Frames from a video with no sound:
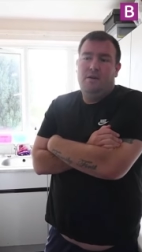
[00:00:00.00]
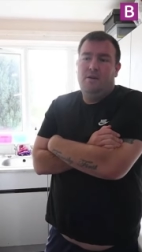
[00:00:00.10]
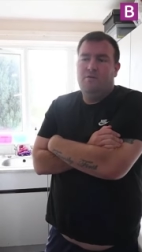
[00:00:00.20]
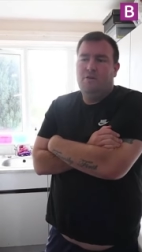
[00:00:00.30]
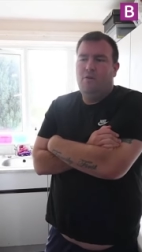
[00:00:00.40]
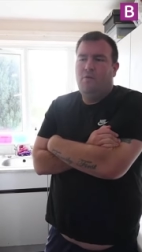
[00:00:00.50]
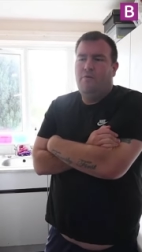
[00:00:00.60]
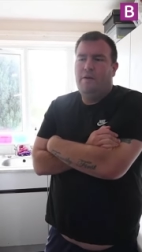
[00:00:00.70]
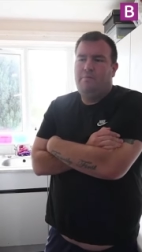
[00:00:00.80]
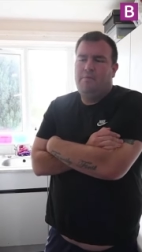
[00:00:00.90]
go to local
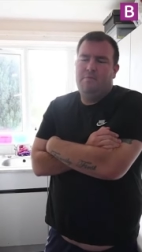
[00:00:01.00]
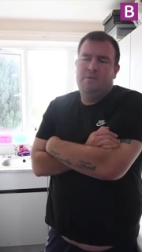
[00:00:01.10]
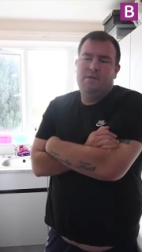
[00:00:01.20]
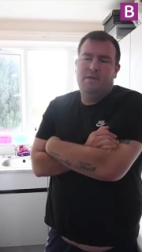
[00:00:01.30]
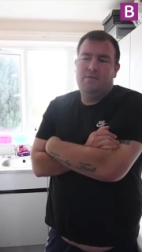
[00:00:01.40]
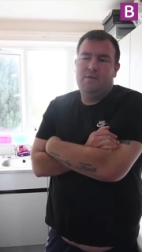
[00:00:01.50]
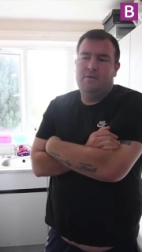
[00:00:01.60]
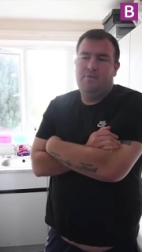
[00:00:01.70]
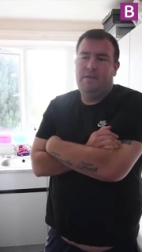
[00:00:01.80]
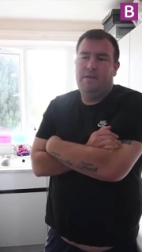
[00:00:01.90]
family members' house
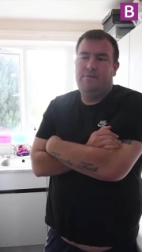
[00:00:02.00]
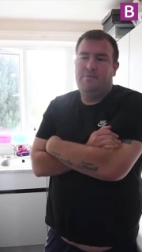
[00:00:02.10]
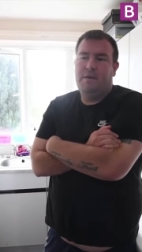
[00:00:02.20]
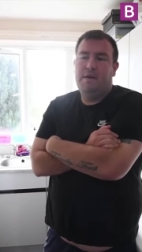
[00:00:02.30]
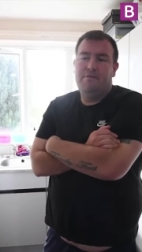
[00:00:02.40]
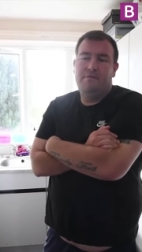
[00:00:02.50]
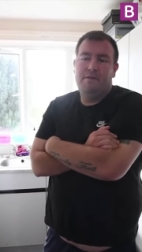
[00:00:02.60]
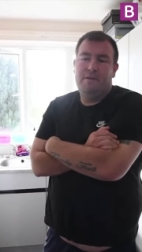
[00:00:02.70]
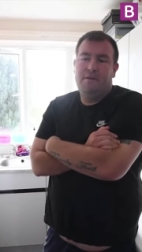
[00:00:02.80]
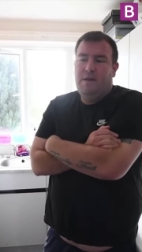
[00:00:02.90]
so we could have a bath.
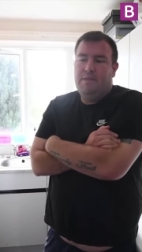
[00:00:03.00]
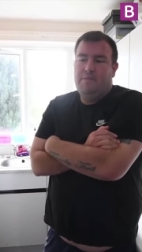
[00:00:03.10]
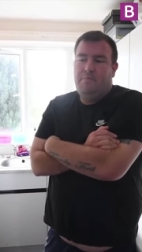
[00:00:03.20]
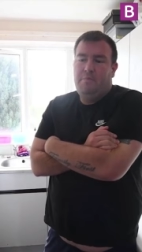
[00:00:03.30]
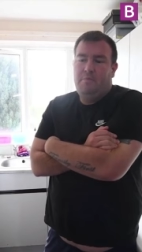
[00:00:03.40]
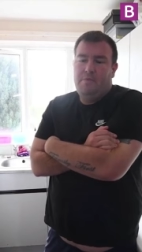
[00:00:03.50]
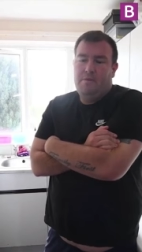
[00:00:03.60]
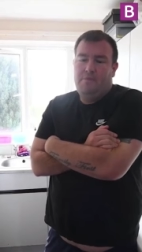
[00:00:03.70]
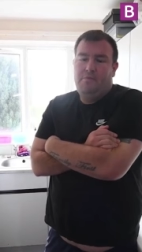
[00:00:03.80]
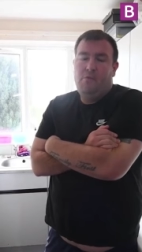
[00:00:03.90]
We had to
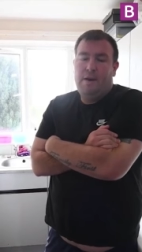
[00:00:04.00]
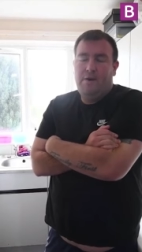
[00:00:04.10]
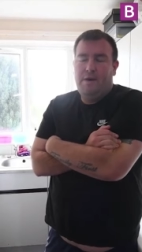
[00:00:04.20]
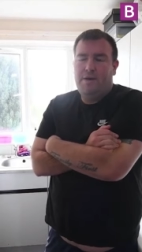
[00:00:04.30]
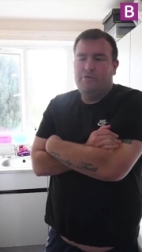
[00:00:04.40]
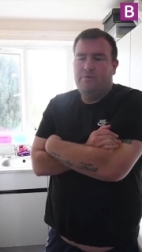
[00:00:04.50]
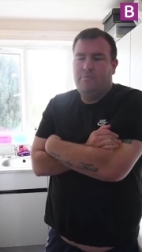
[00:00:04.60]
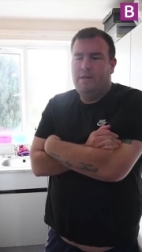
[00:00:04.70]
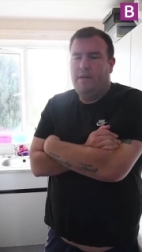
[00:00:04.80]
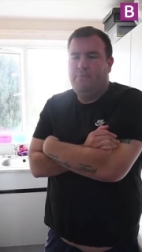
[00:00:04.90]
fork out extra
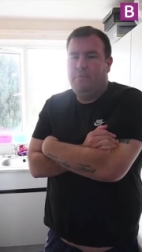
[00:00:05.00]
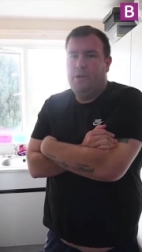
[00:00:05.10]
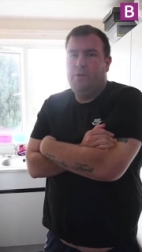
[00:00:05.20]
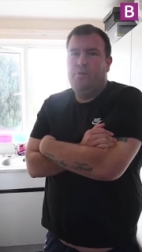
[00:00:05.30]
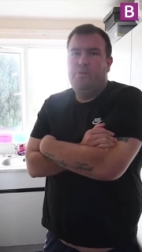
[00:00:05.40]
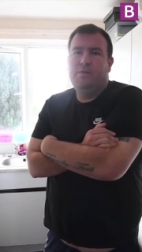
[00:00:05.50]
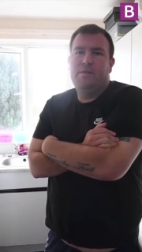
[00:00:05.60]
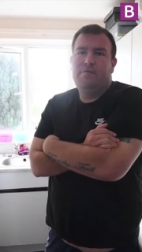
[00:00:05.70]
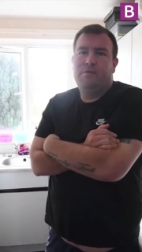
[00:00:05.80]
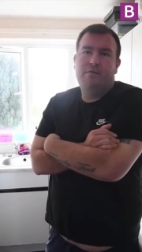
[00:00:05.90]
money and buy
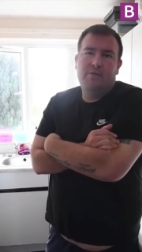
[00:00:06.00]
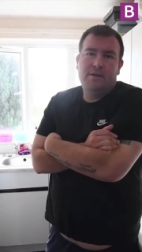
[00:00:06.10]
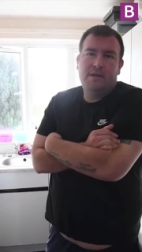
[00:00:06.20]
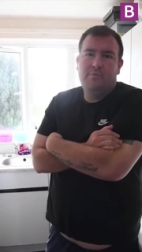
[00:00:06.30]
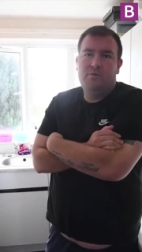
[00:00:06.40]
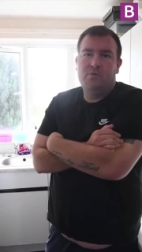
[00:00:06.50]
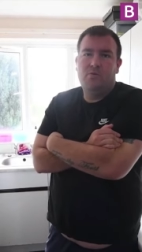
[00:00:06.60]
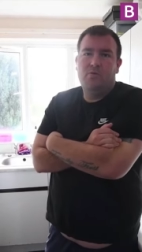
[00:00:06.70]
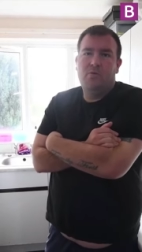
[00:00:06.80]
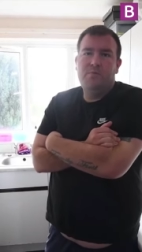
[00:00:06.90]
hoodies for everyone to keep us
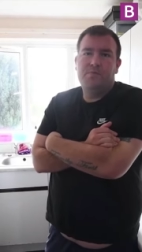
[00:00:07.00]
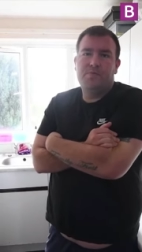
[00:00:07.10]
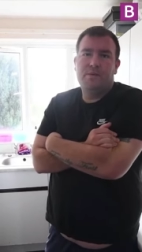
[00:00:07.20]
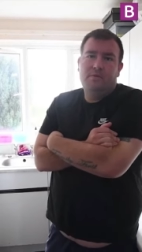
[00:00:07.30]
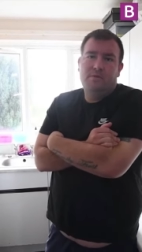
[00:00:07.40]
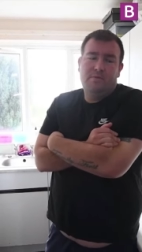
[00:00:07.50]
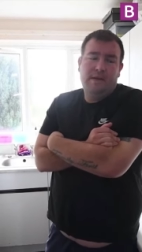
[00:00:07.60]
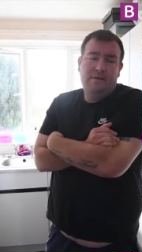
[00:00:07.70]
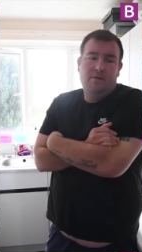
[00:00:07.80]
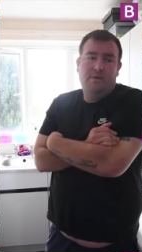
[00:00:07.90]
all warm, because we
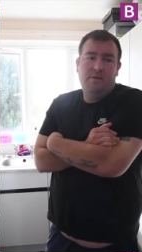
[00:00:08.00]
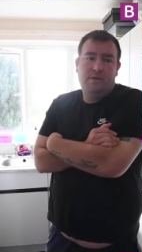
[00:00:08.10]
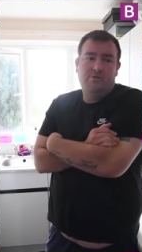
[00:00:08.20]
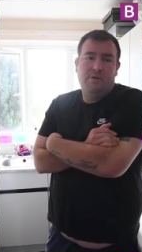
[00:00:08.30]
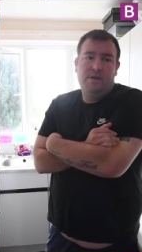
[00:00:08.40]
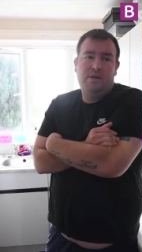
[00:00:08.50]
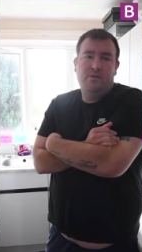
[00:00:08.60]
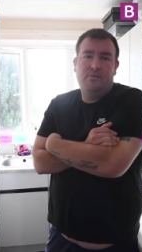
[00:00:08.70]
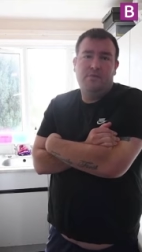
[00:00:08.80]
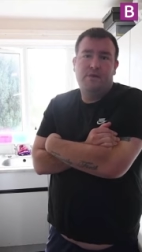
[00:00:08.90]
had no central heating
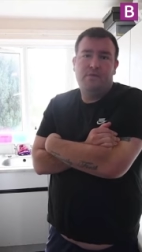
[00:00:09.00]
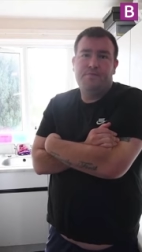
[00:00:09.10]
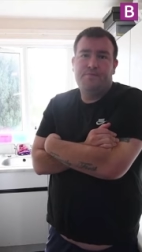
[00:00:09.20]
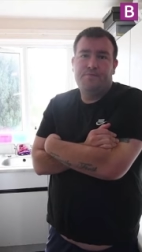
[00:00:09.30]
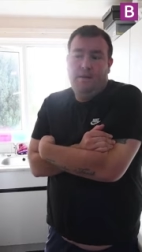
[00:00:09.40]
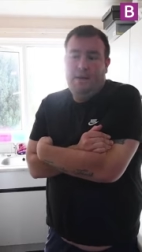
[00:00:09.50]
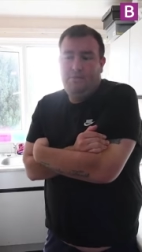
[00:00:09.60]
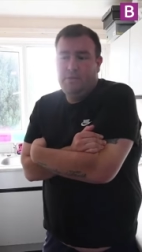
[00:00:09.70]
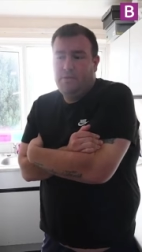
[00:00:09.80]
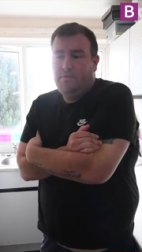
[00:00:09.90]
or nothing.
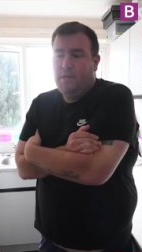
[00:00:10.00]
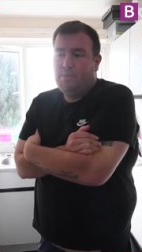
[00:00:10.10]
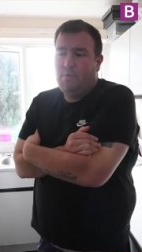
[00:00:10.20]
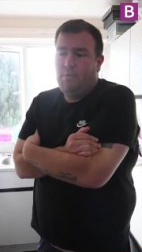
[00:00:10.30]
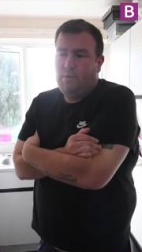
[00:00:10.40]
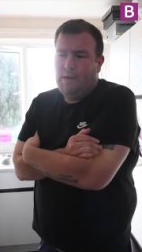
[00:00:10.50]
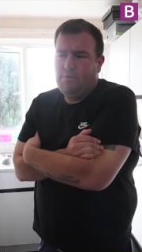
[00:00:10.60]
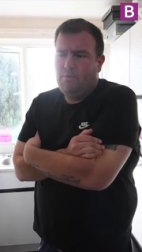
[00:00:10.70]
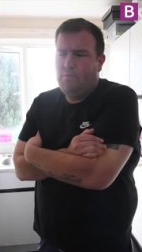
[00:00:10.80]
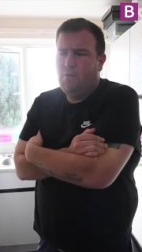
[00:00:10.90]
That was the first problem we had
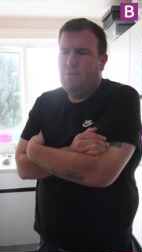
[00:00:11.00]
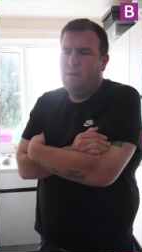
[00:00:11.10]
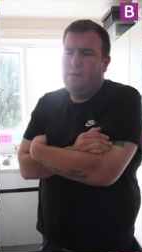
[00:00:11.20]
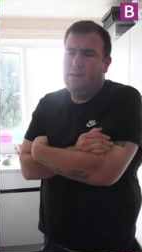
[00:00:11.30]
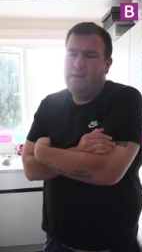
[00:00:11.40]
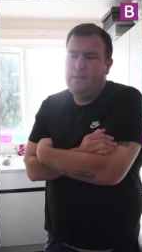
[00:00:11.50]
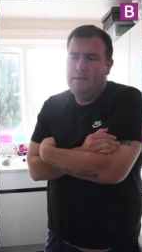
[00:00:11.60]
when we moved in here.